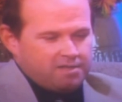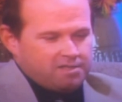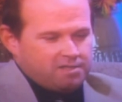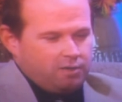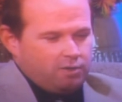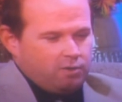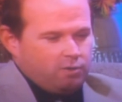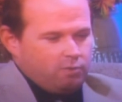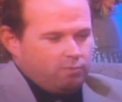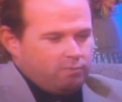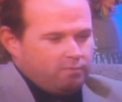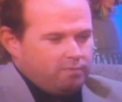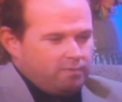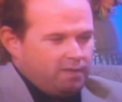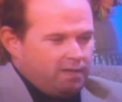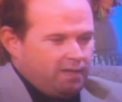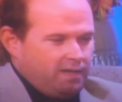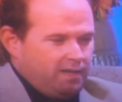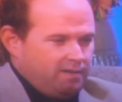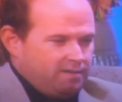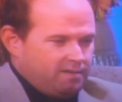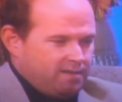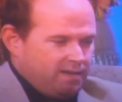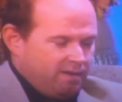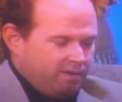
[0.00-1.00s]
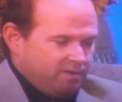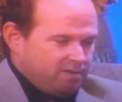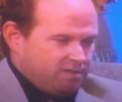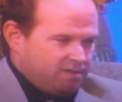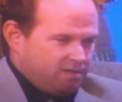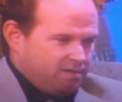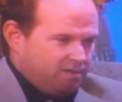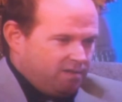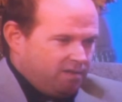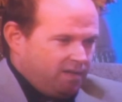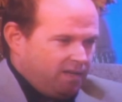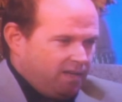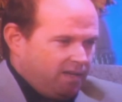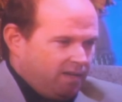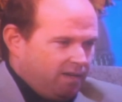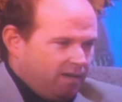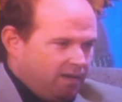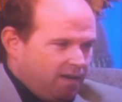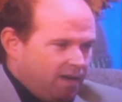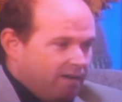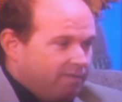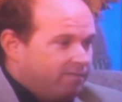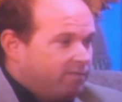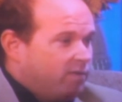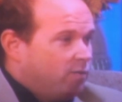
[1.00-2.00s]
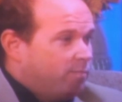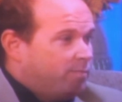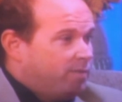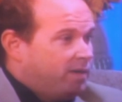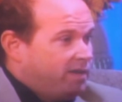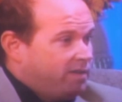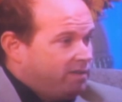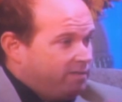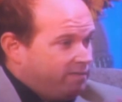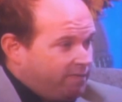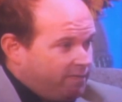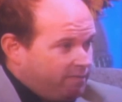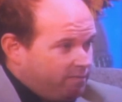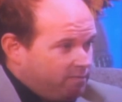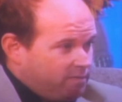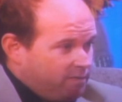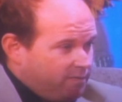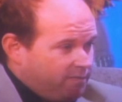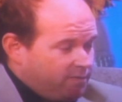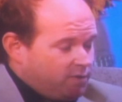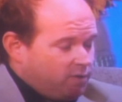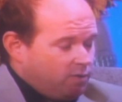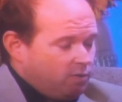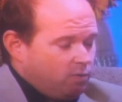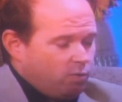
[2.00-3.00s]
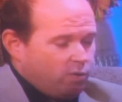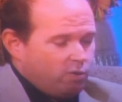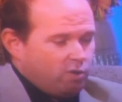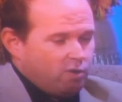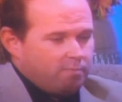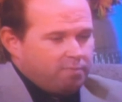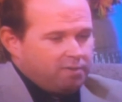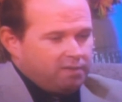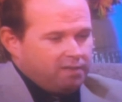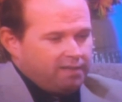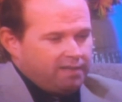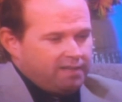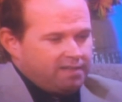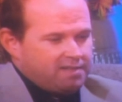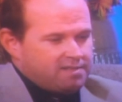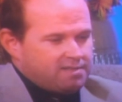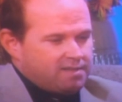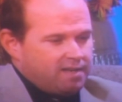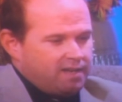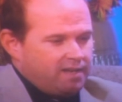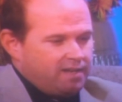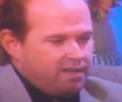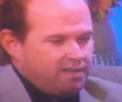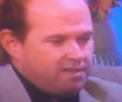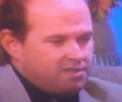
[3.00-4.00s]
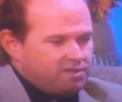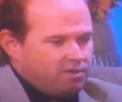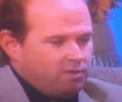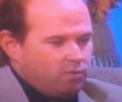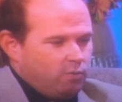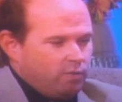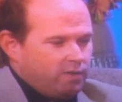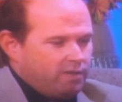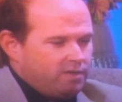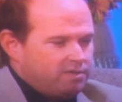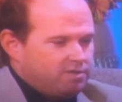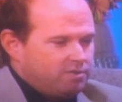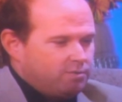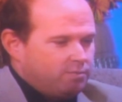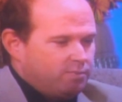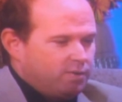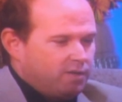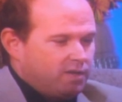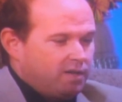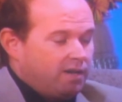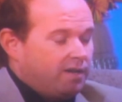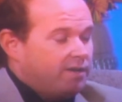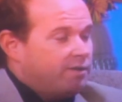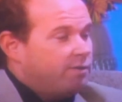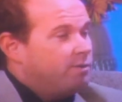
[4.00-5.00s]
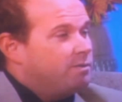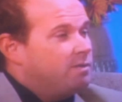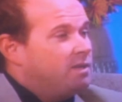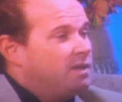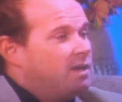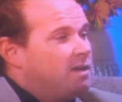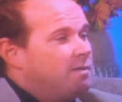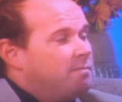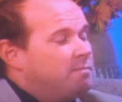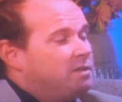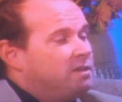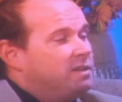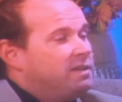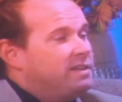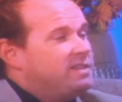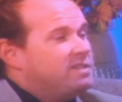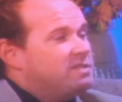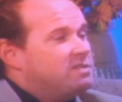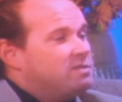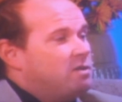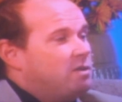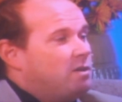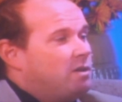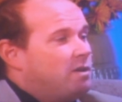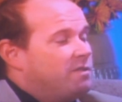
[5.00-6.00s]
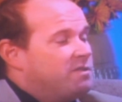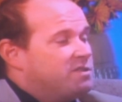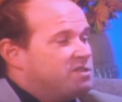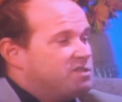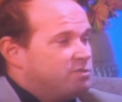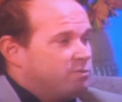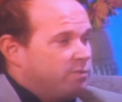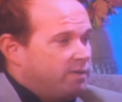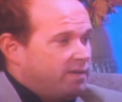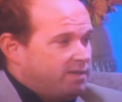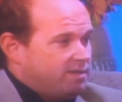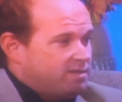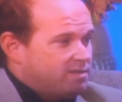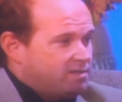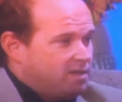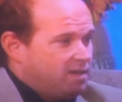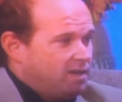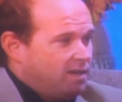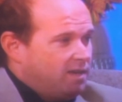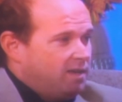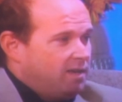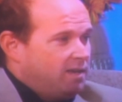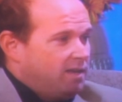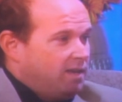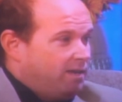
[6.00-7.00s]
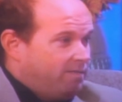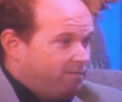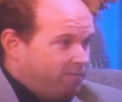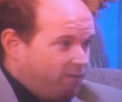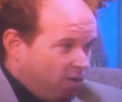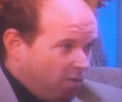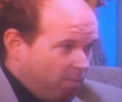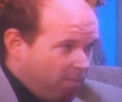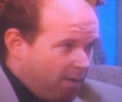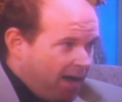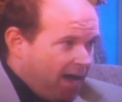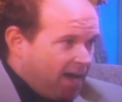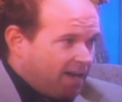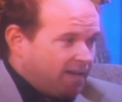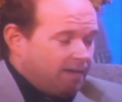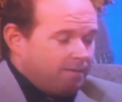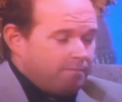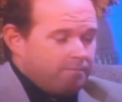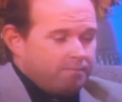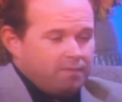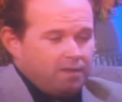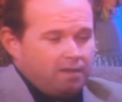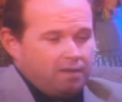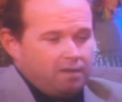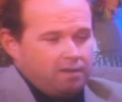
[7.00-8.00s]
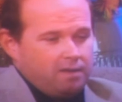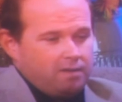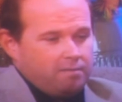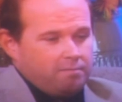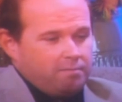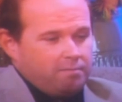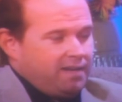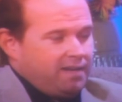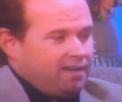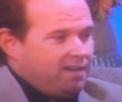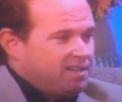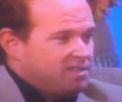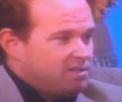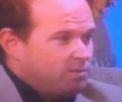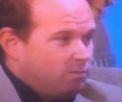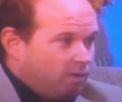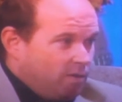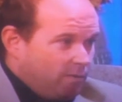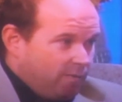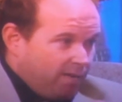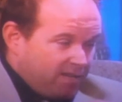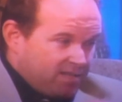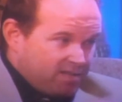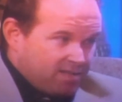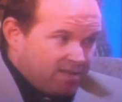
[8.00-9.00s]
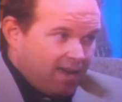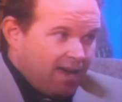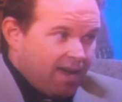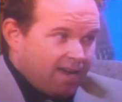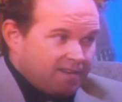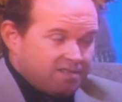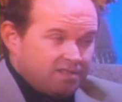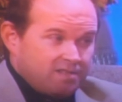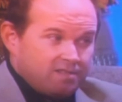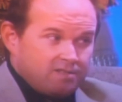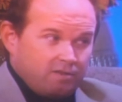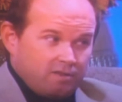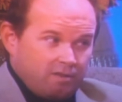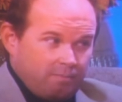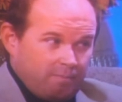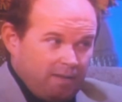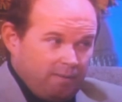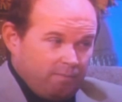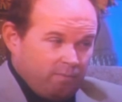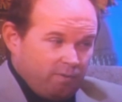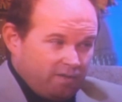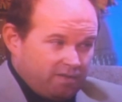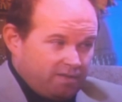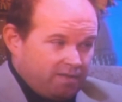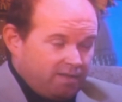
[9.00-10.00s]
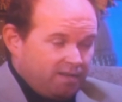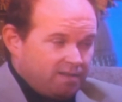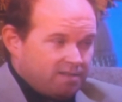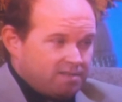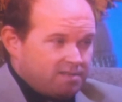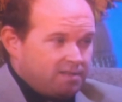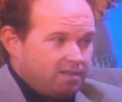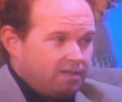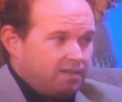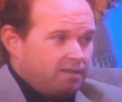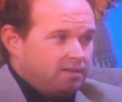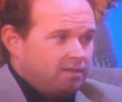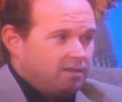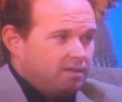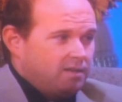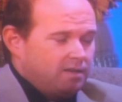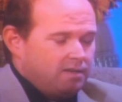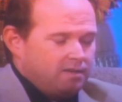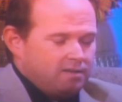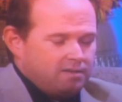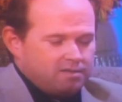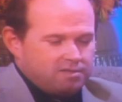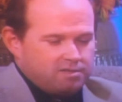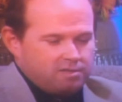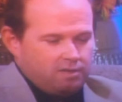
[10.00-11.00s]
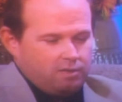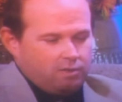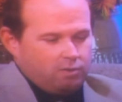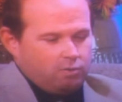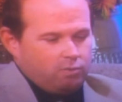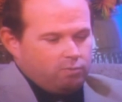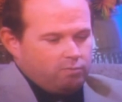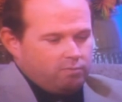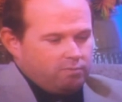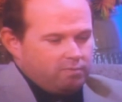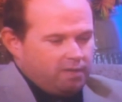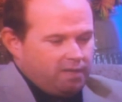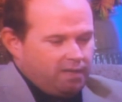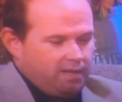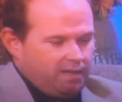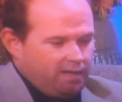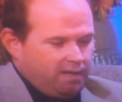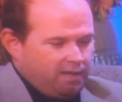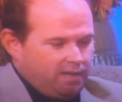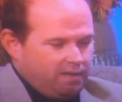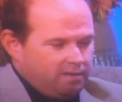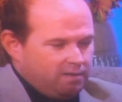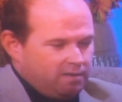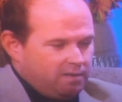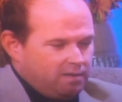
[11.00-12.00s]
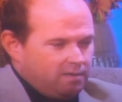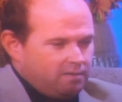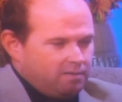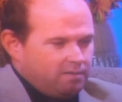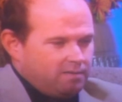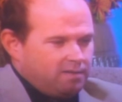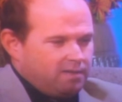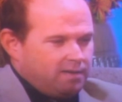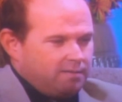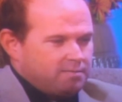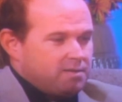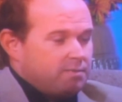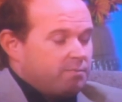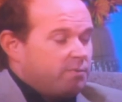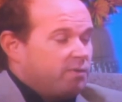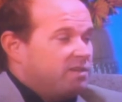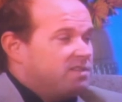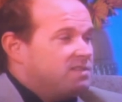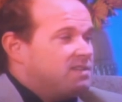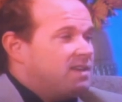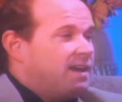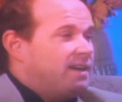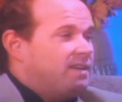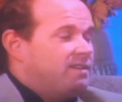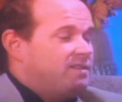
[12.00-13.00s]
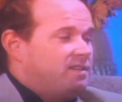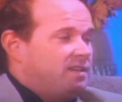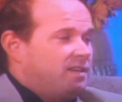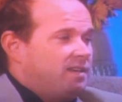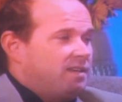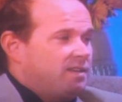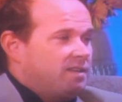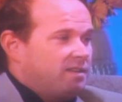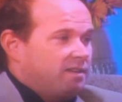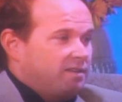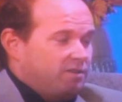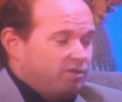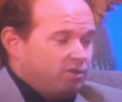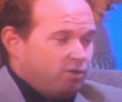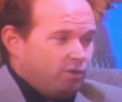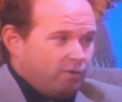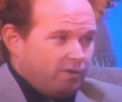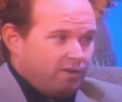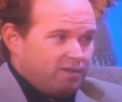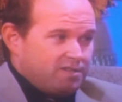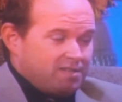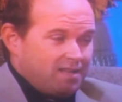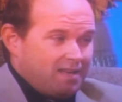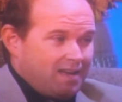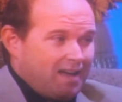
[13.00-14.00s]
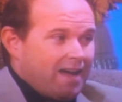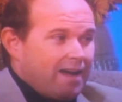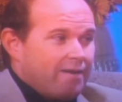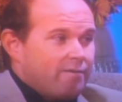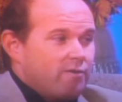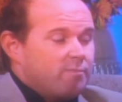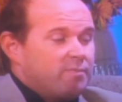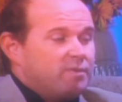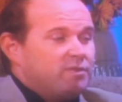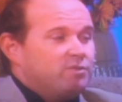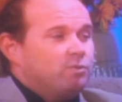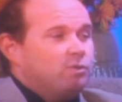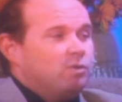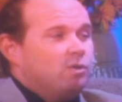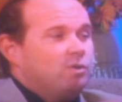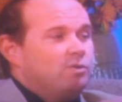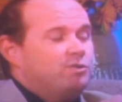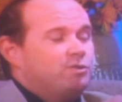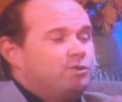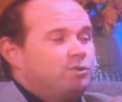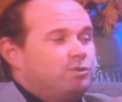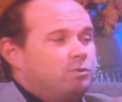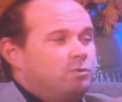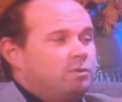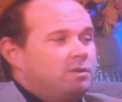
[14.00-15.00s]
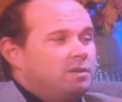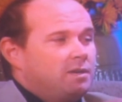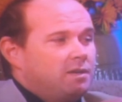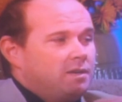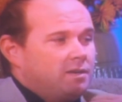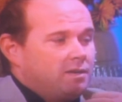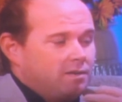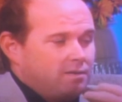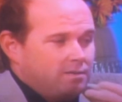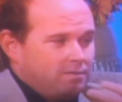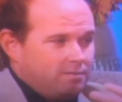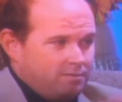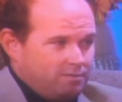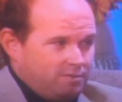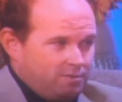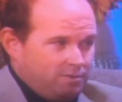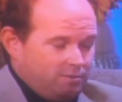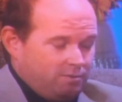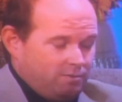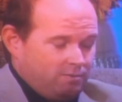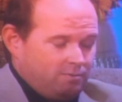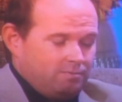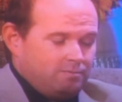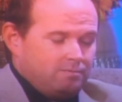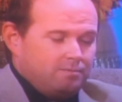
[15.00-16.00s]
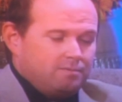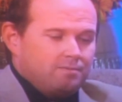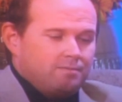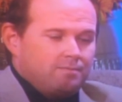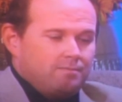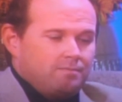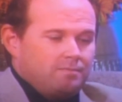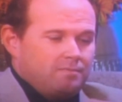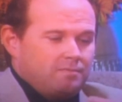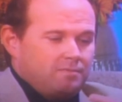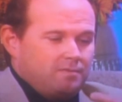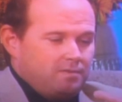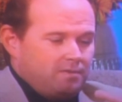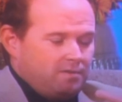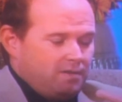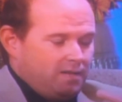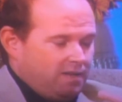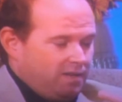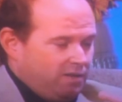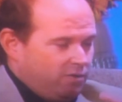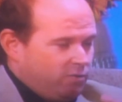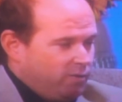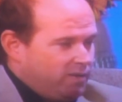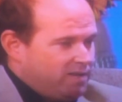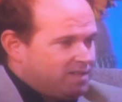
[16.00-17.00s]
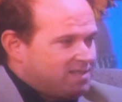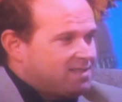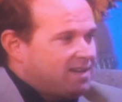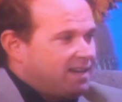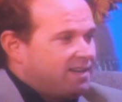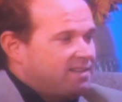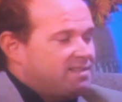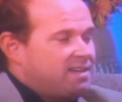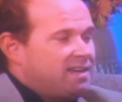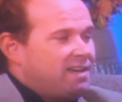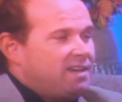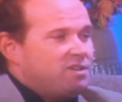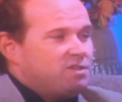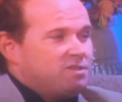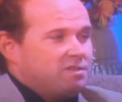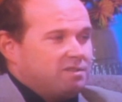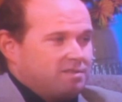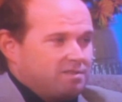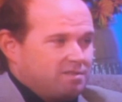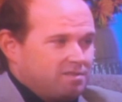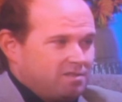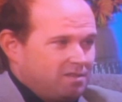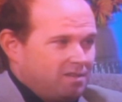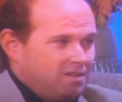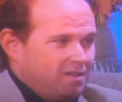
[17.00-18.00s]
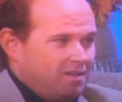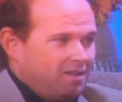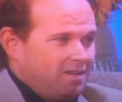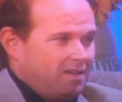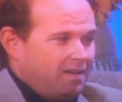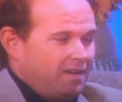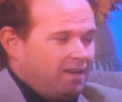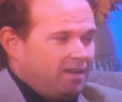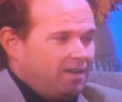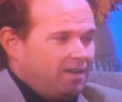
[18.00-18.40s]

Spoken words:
So he tells the FOP, the Fraternal Order of Police, that he's going to put 100 police on the streets if they'll back him. But he doesn't want to raise taxes on the people of Tennessee. So he comes up with this idea to encourage the highway patrol to increase citations.